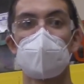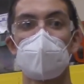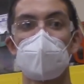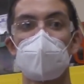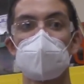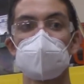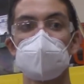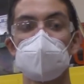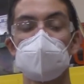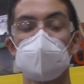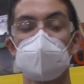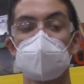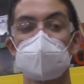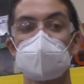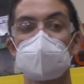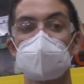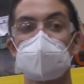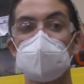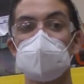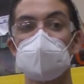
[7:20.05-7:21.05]
aren't mutually
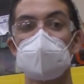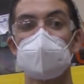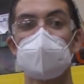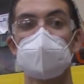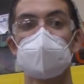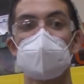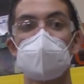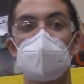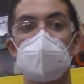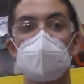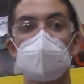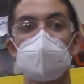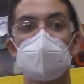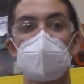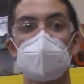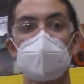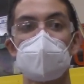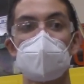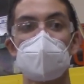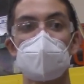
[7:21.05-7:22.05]
exclusive to
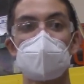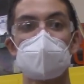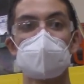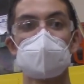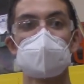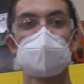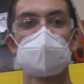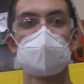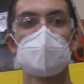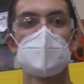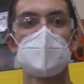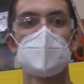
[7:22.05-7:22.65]
those of the others,